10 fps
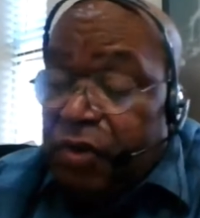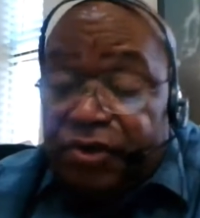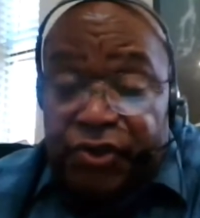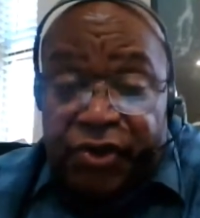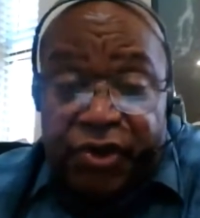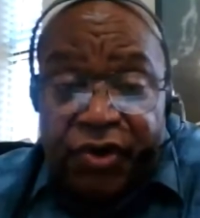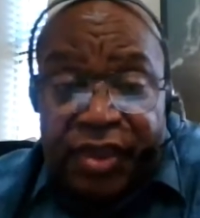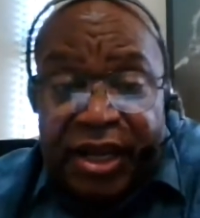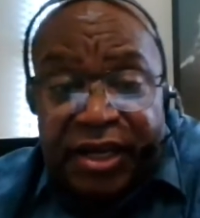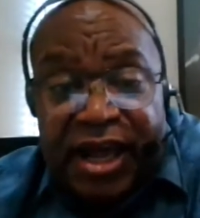wanted to hurt
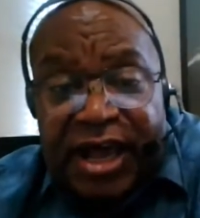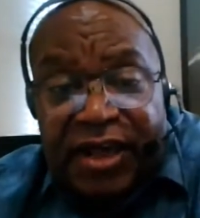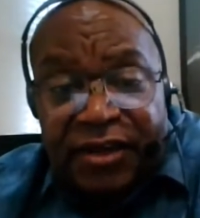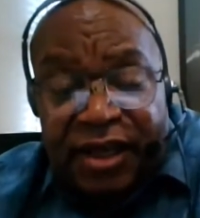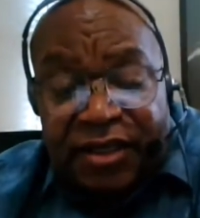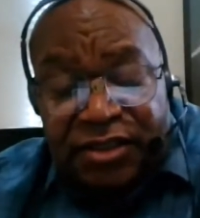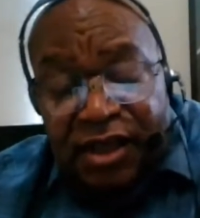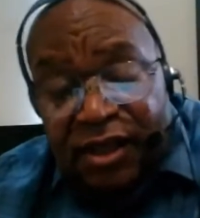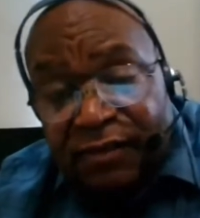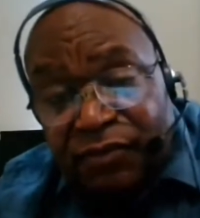that guy that
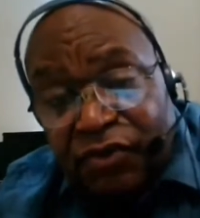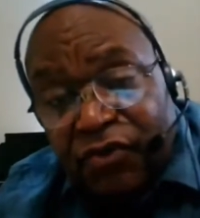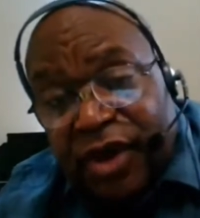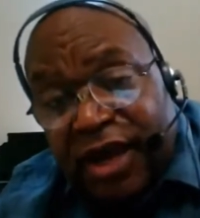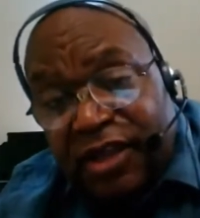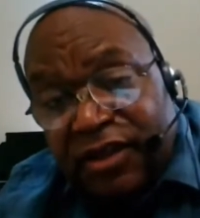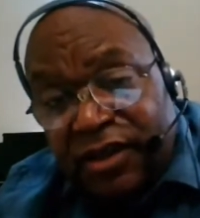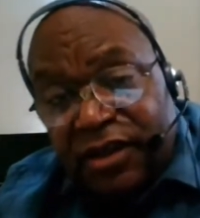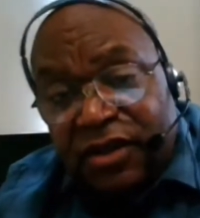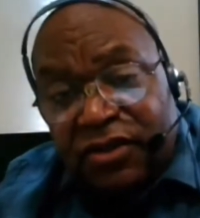Uriah
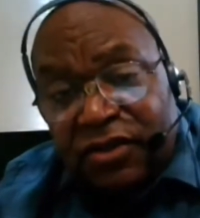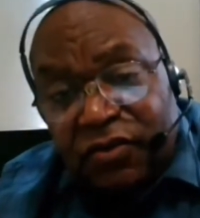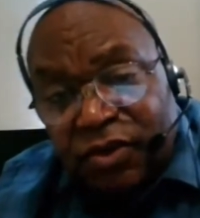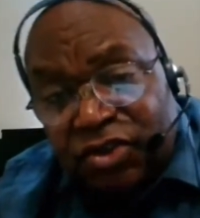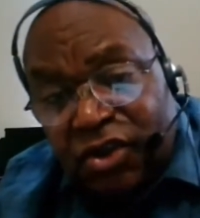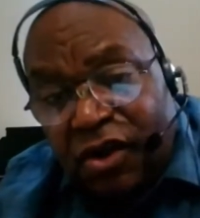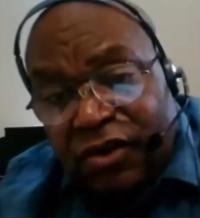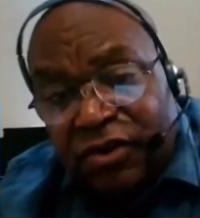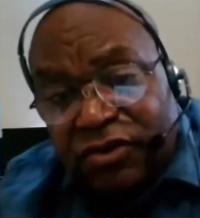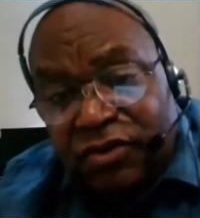was
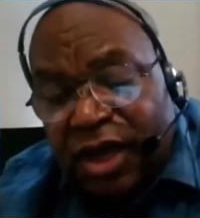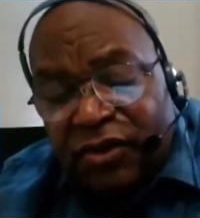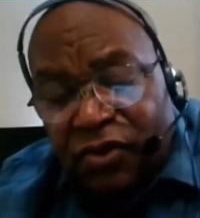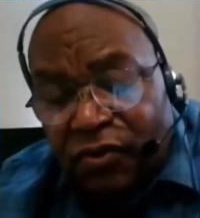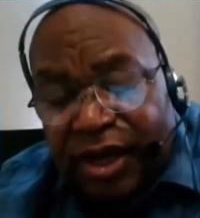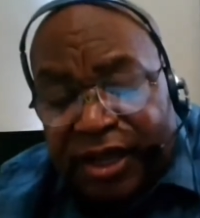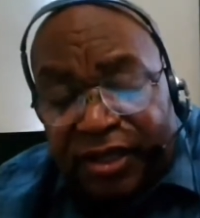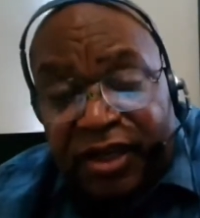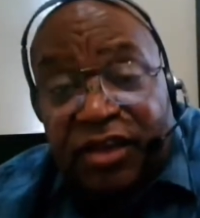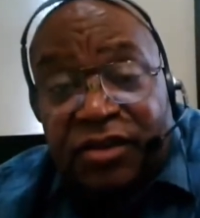talking, not
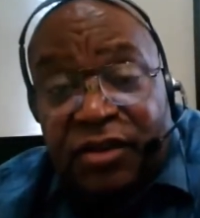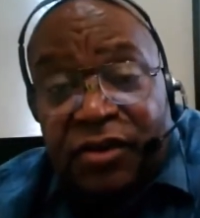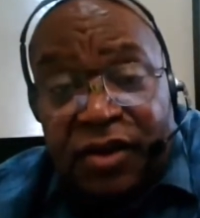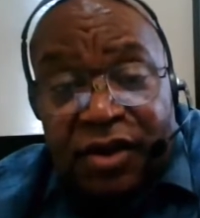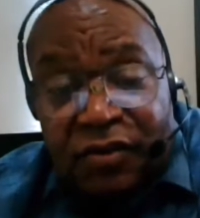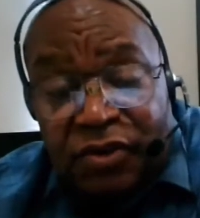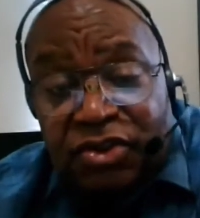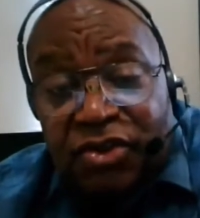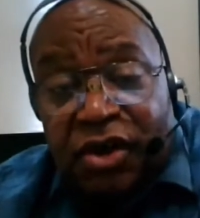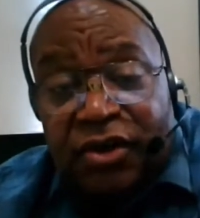Uriah, Nathan
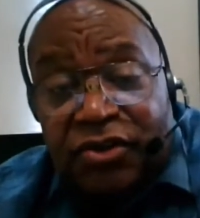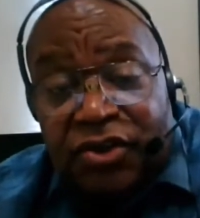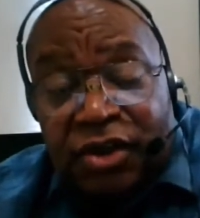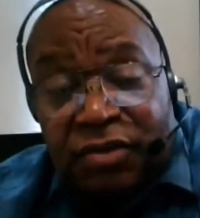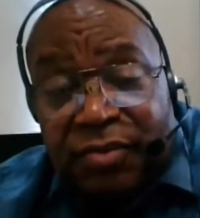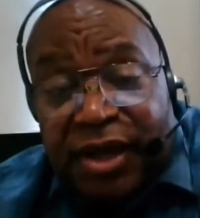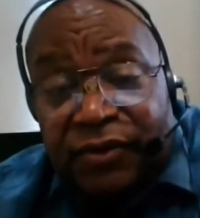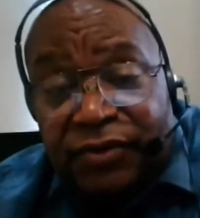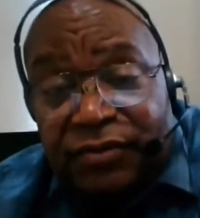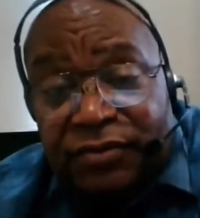was talking to him about.